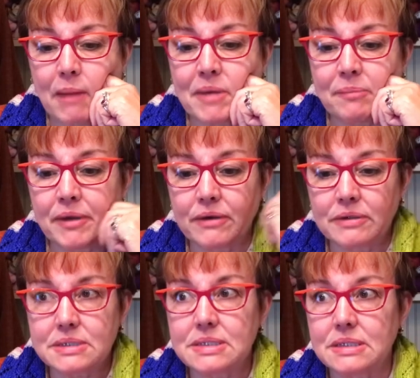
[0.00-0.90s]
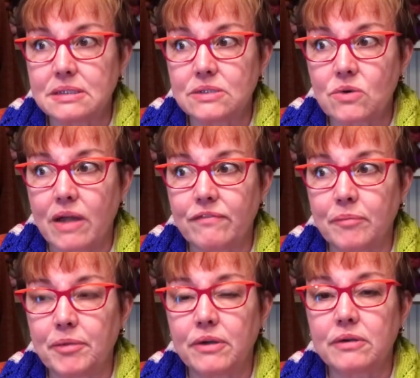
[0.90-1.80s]
My parents did drive
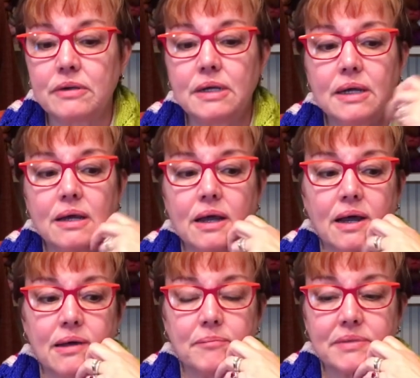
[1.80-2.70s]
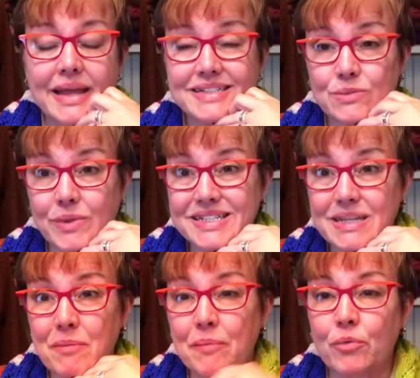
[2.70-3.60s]
up here last
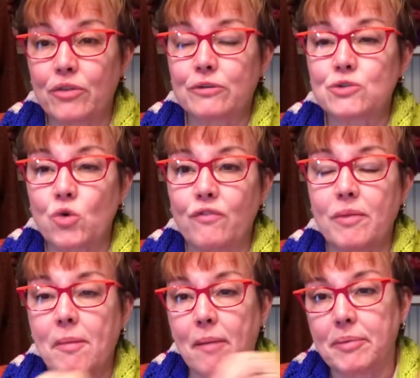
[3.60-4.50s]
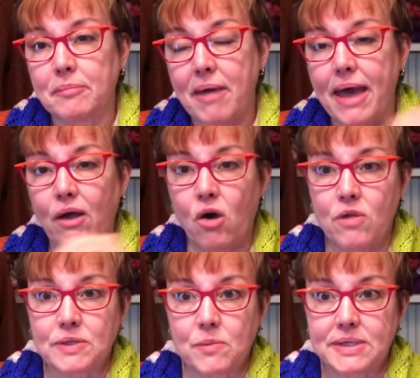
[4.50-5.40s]
Wednesday. My brother drove them up and back
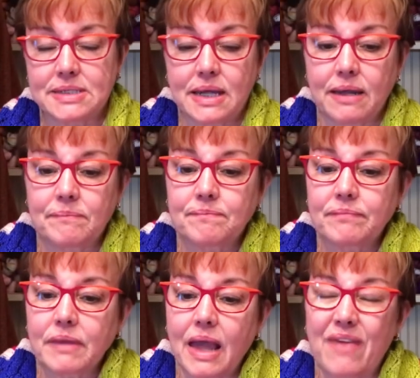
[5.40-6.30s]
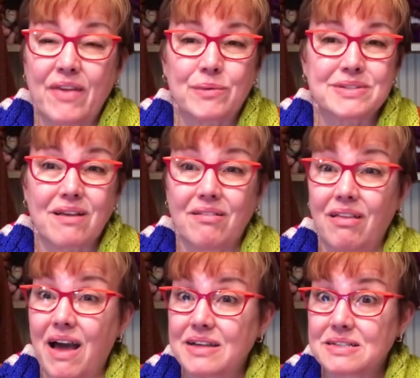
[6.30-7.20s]
all in one day, and that was a
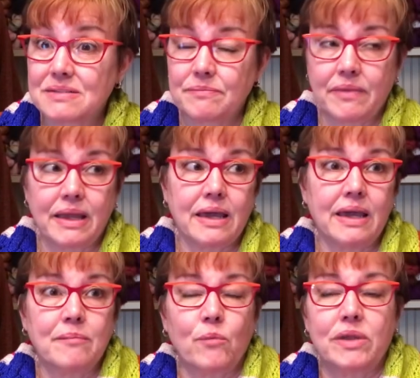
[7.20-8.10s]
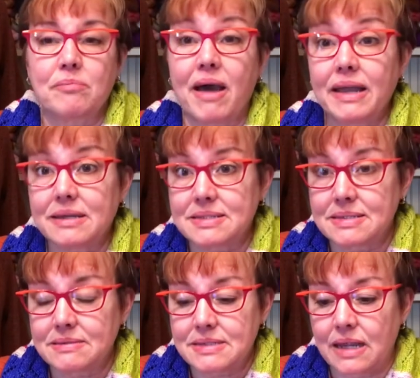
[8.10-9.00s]
lot. They came with my
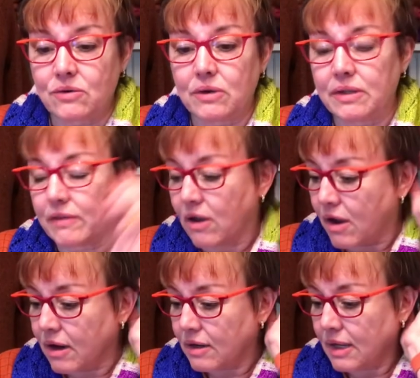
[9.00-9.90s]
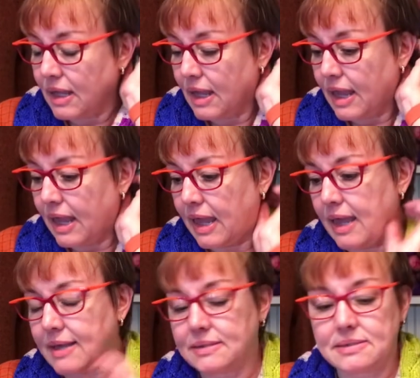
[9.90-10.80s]
cousin Sandra in the car,
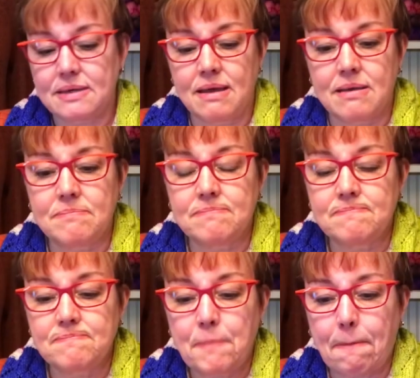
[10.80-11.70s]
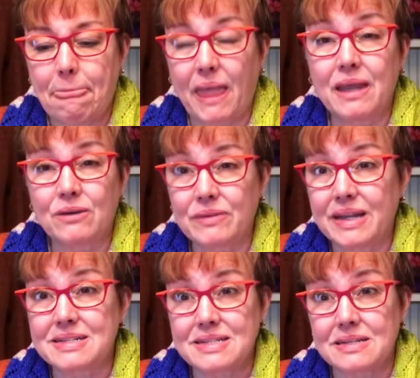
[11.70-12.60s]
and you know,
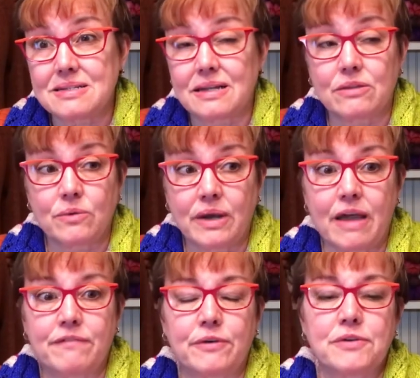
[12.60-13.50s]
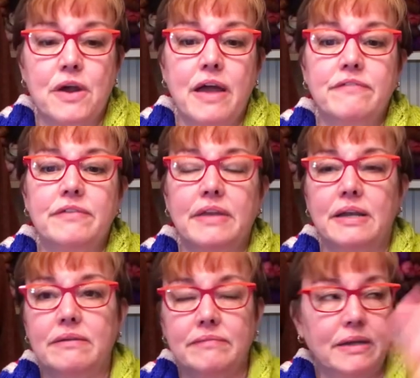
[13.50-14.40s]
like I said, it's like a 3.5 hour drive, and
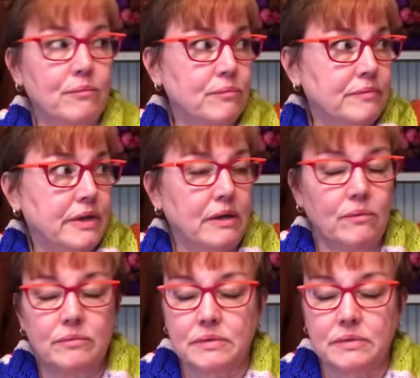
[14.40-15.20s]
then